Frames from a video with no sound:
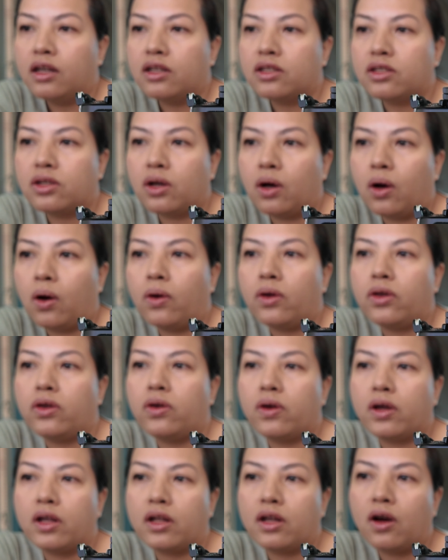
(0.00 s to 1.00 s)
So
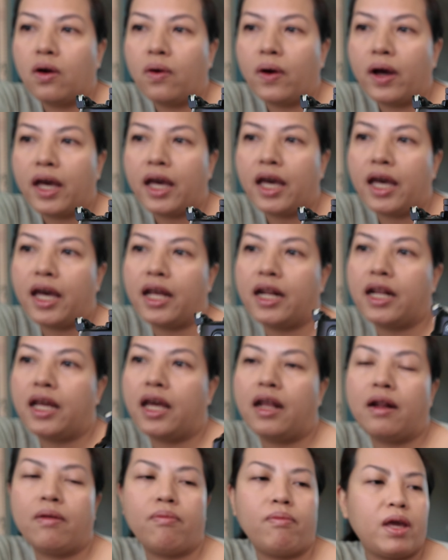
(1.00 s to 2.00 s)
you can go ahead
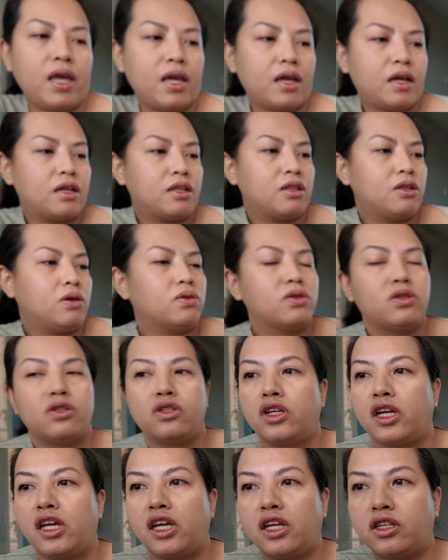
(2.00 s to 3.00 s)
and make
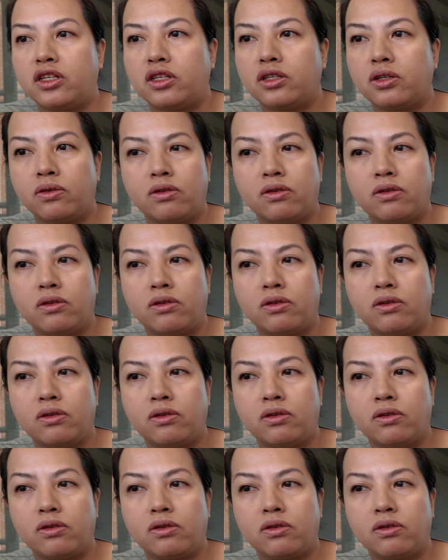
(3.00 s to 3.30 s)
those changes.